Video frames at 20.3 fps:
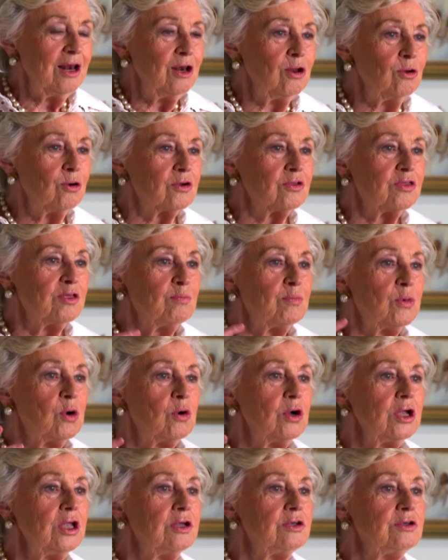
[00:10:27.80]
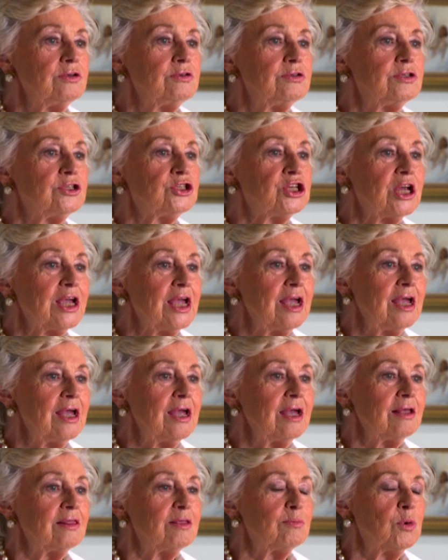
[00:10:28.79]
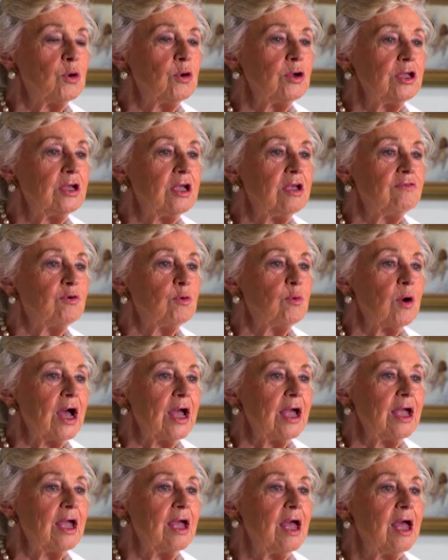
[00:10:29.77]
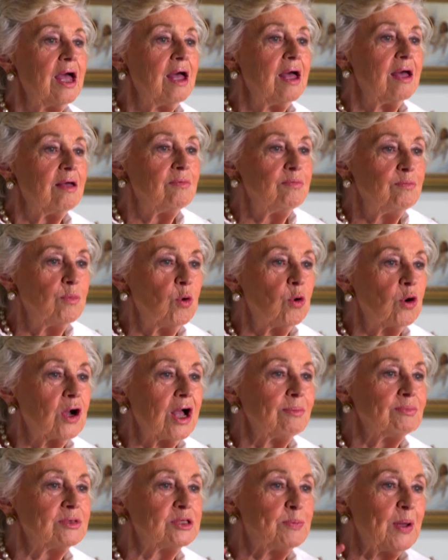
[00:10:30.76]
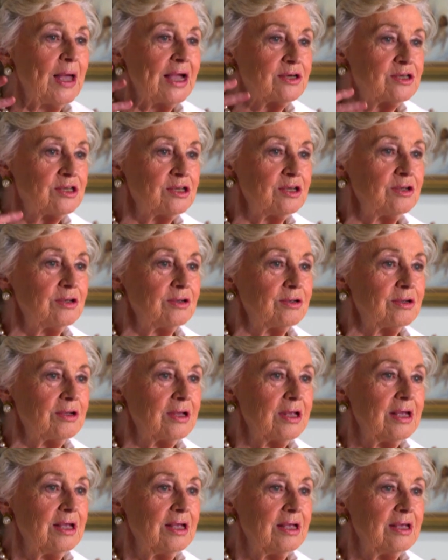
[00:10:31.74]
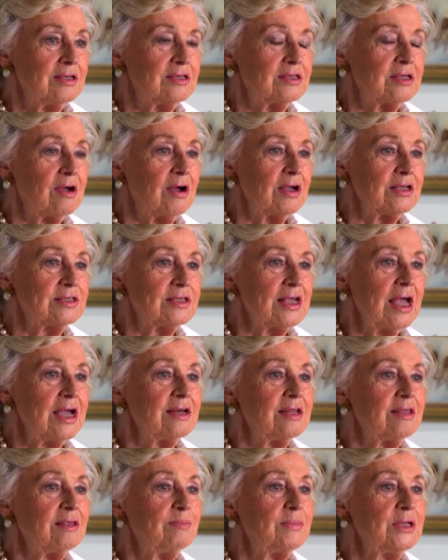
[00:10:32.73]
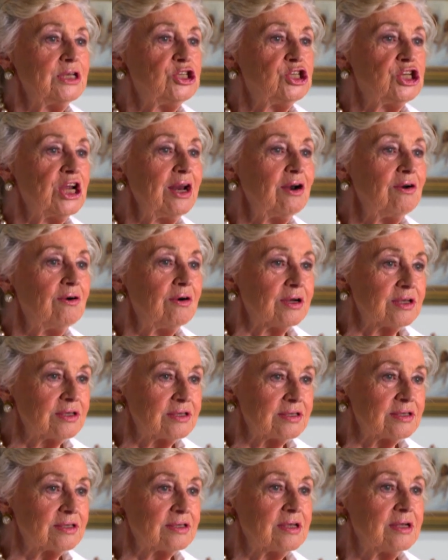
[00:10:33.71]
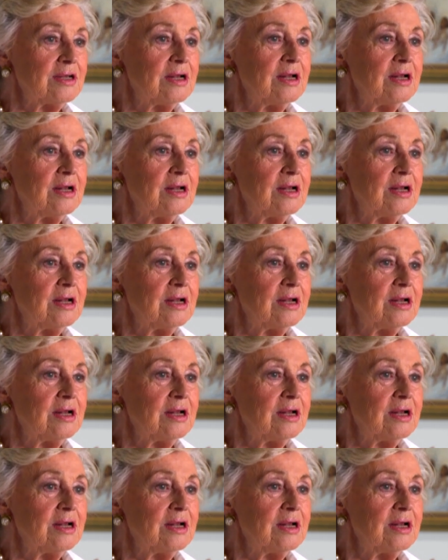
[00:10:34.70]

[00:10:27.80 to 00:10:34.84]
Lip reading: look, the more you share, the more you give away, more comes back to you. So I say to them, be generous